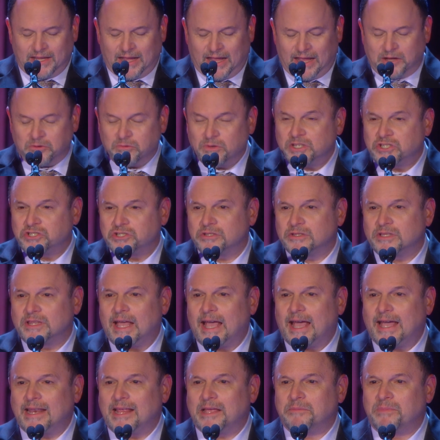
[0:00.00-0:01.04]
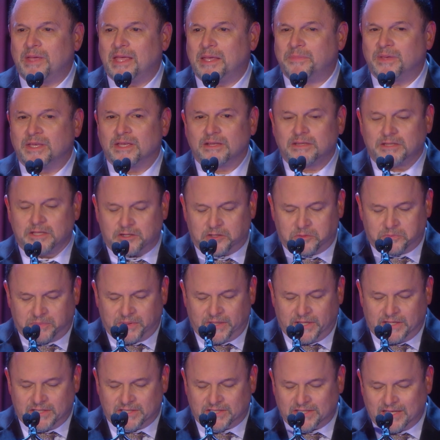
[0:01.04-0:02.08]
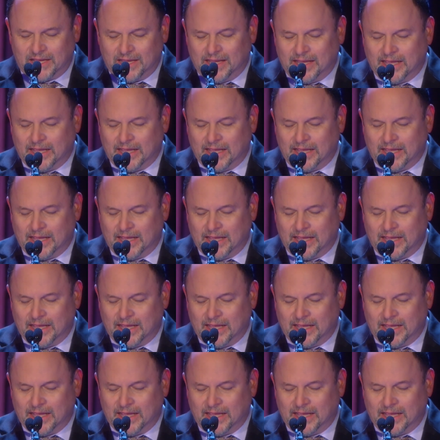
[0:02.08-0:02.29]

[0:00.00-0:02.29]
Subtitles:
I wish you that, and maybe a little peace,